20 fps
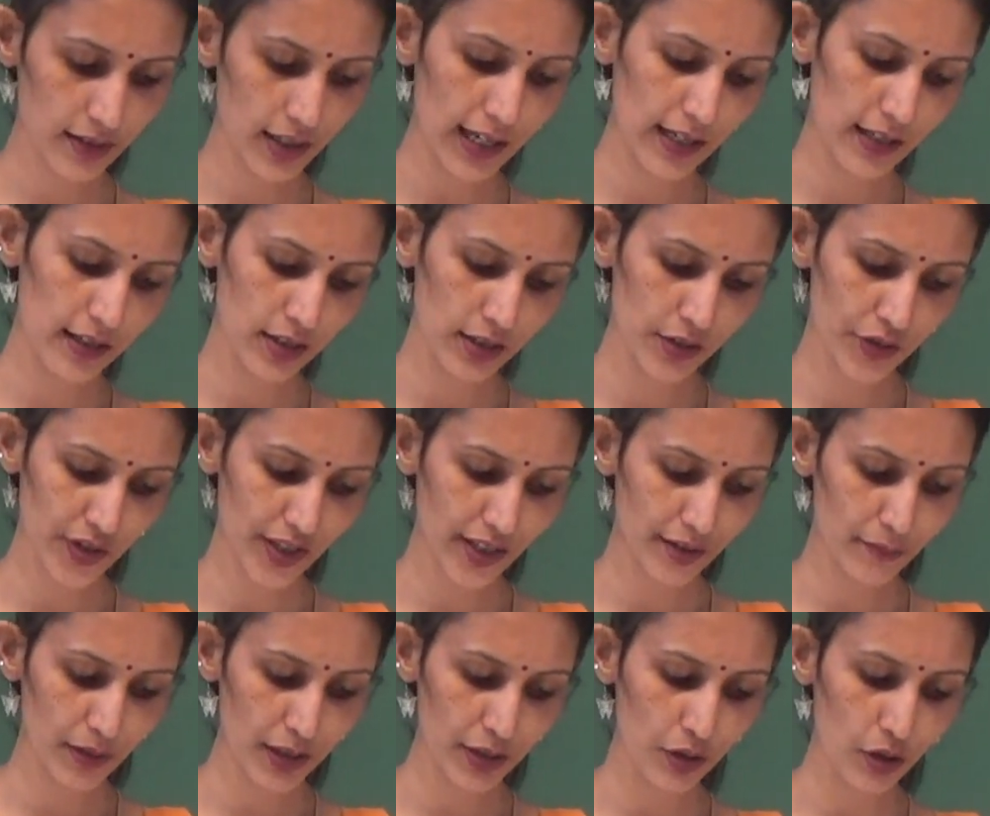and the
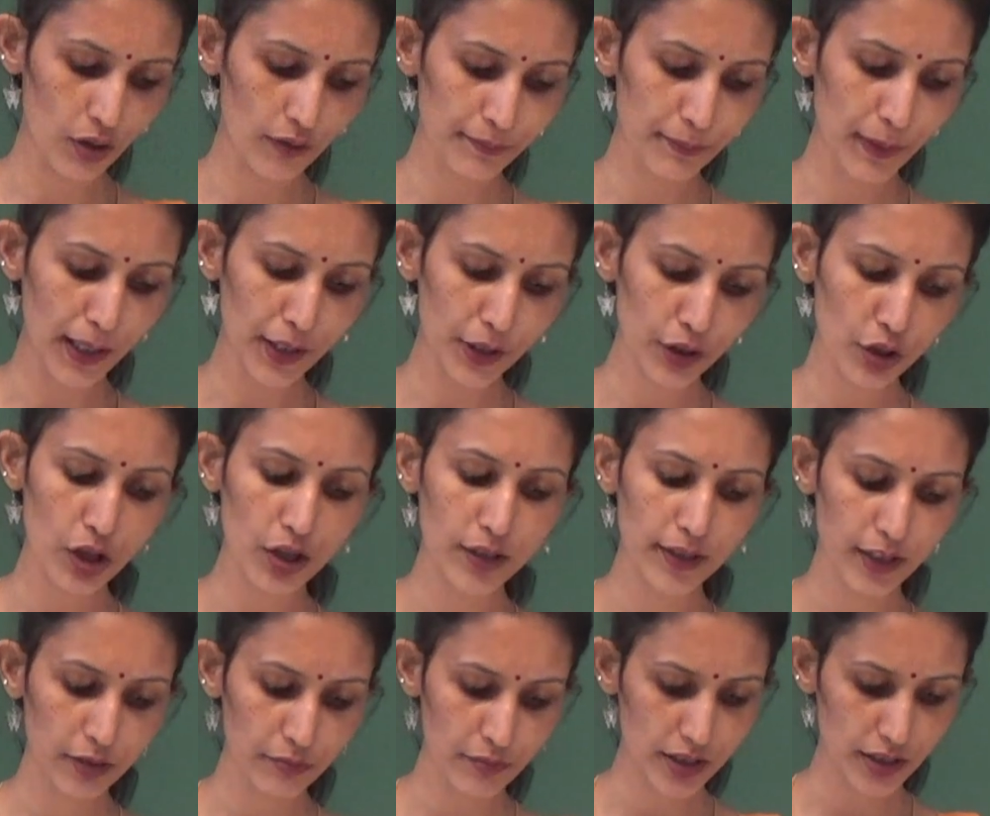chairman of
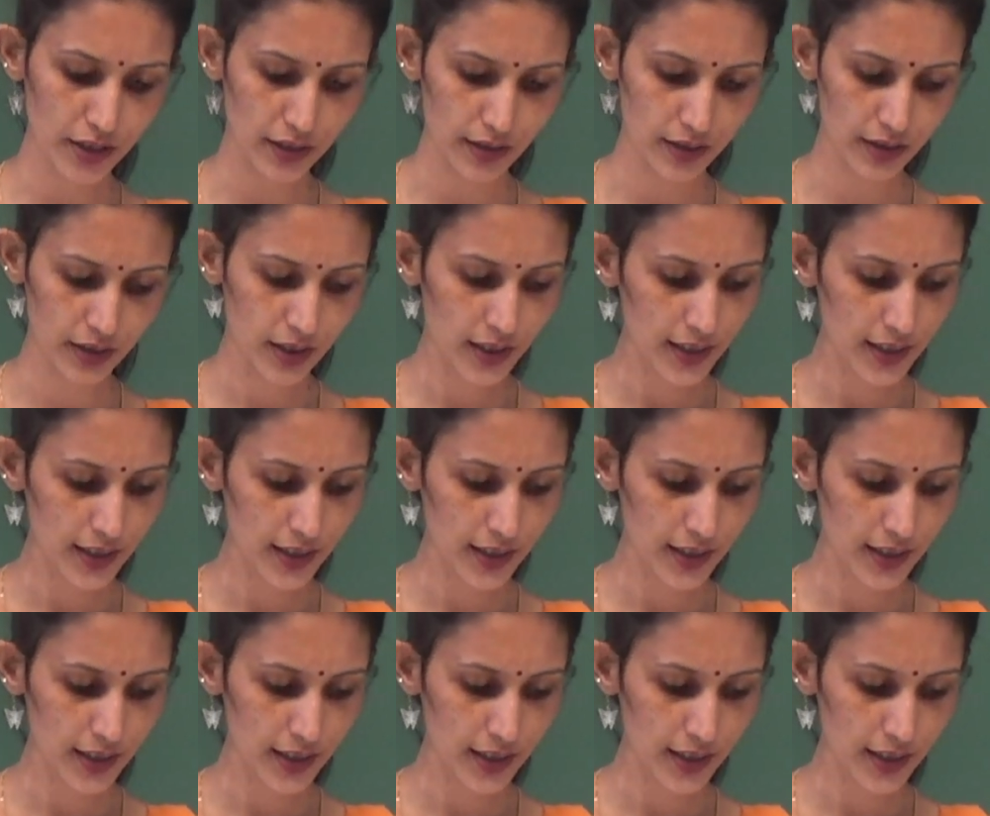Biocon Limited.